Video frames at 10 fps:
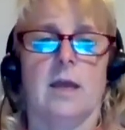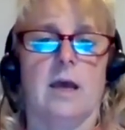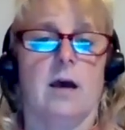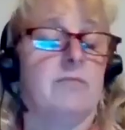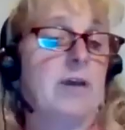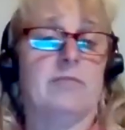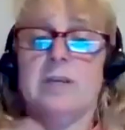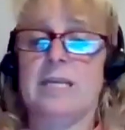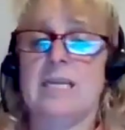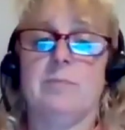of
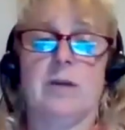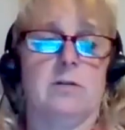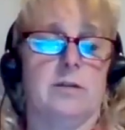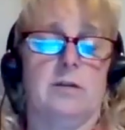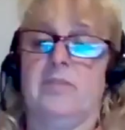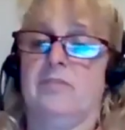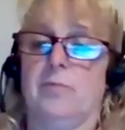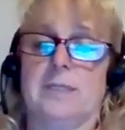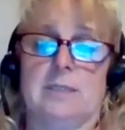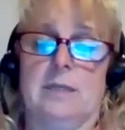every email that you've ever
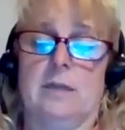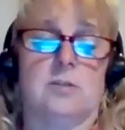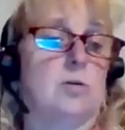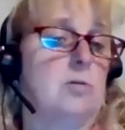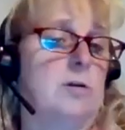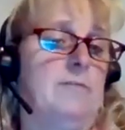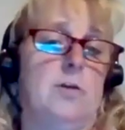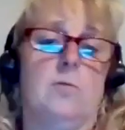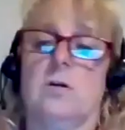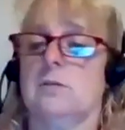been sent. So if
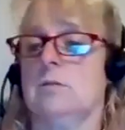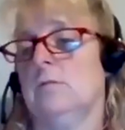you aren't certain